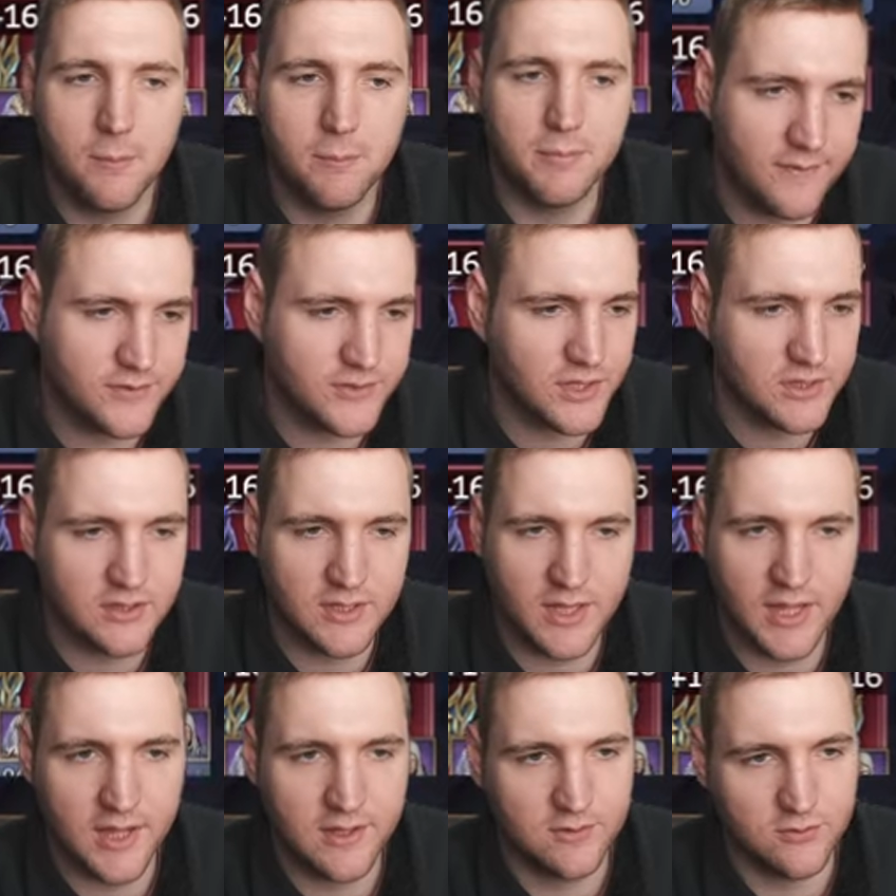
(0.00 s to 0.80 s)
Other
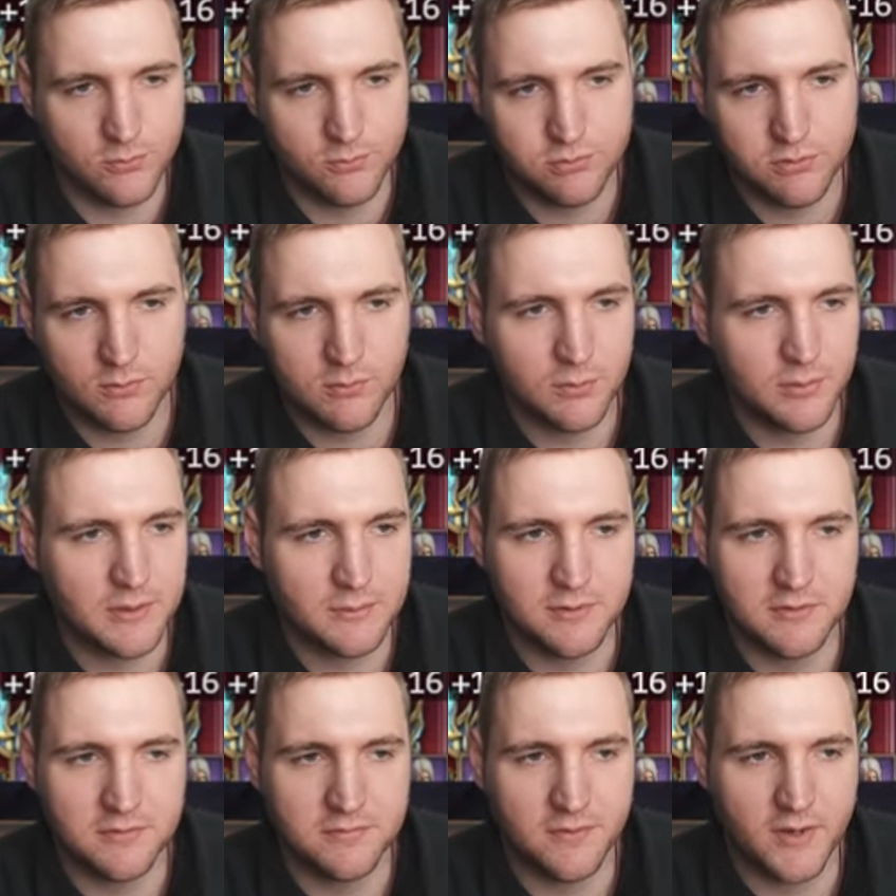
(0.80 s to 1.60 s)
than that, you'll
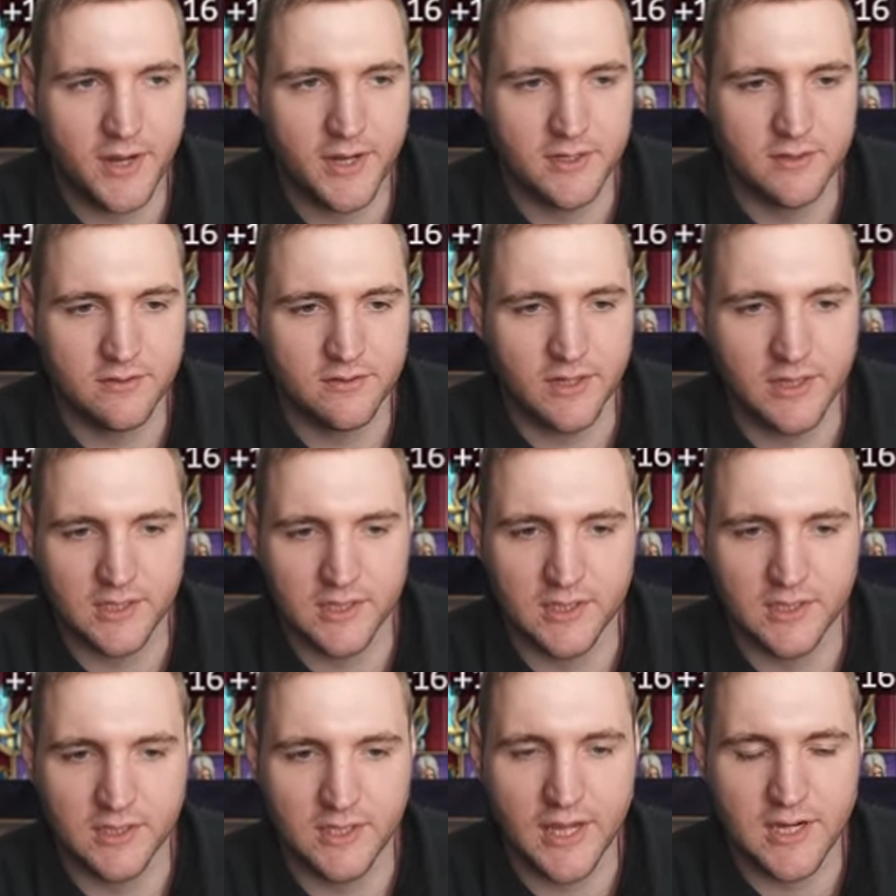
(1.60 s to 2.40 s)
probably be fine
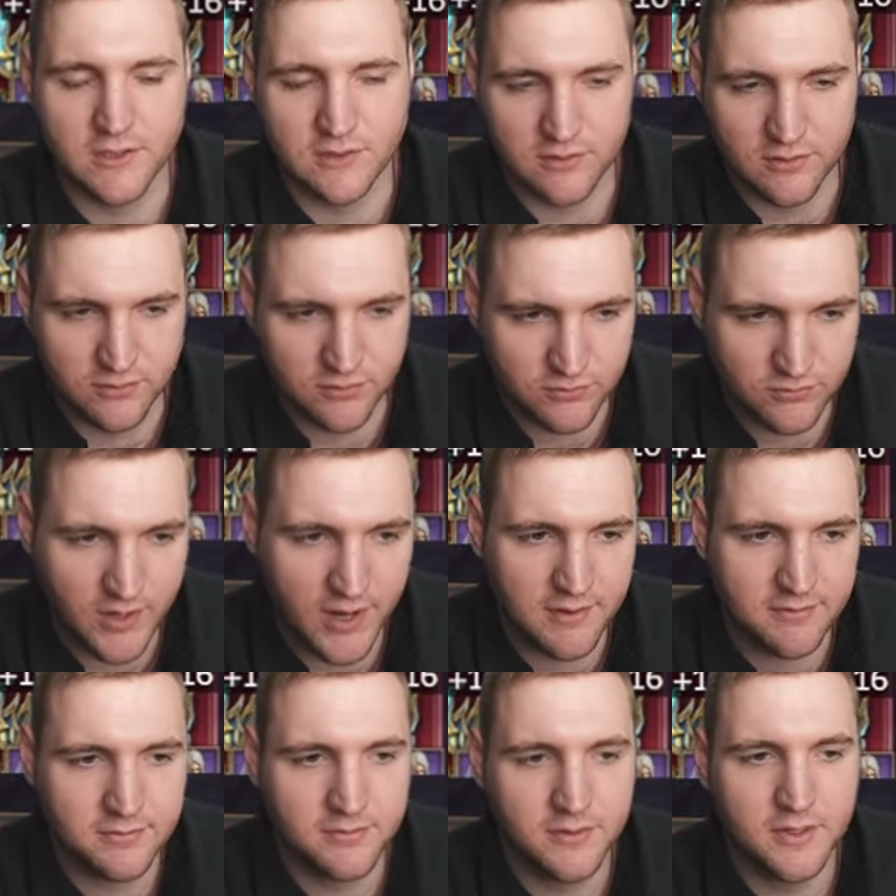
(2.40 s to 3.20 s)
taking Ageless
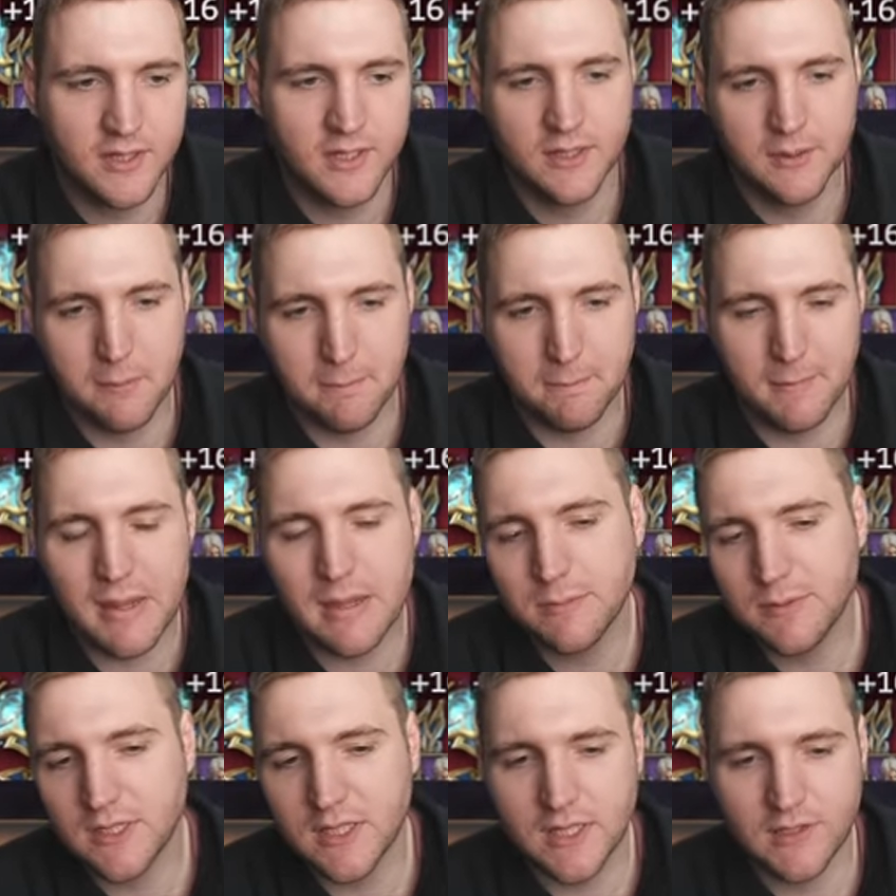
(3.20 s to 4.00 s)
Wrath,
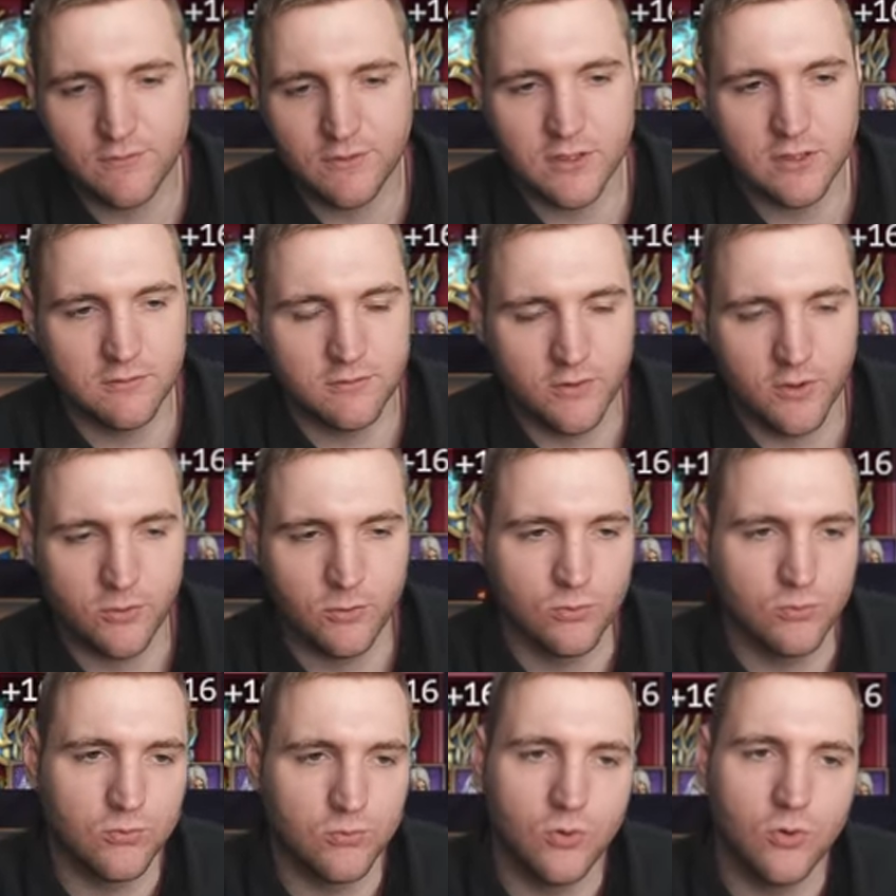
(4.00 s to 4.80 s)
maybe even
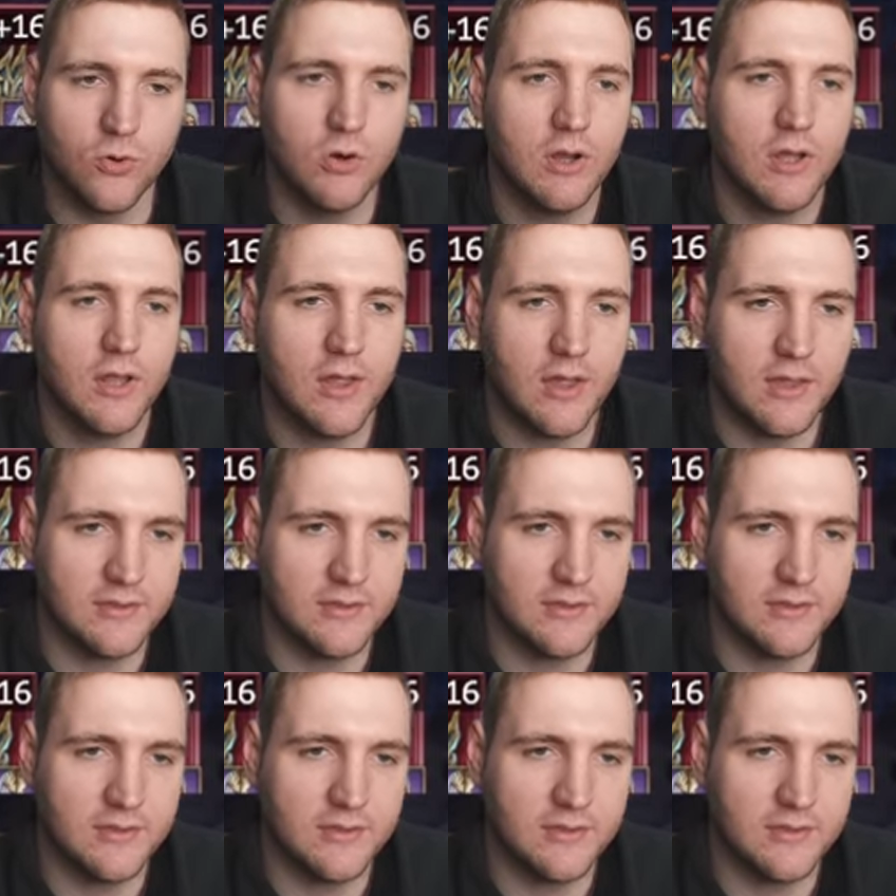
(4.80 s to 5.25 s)
Infernal Roar.